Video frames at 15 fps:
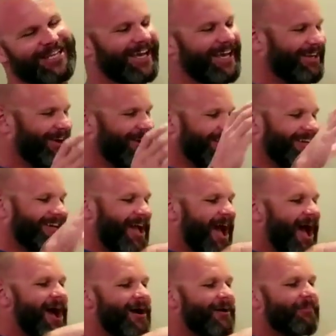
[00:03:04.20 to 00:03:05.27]
said that. No.
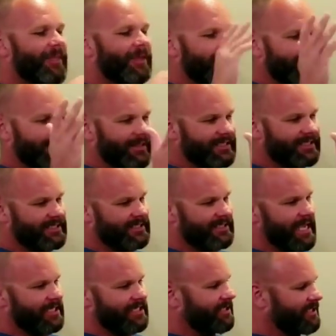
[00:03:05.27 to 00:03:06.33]
This is
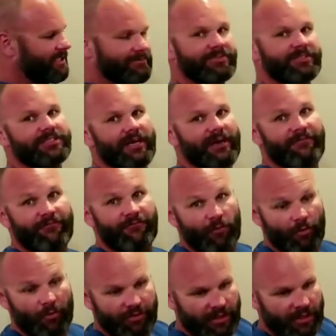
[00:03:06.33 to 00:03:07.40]
actually some stuff
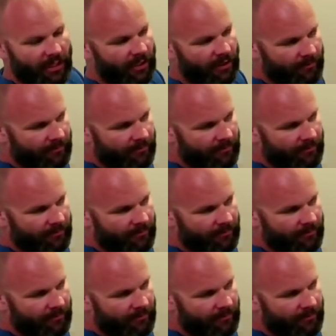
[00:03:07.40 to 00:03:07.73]
for the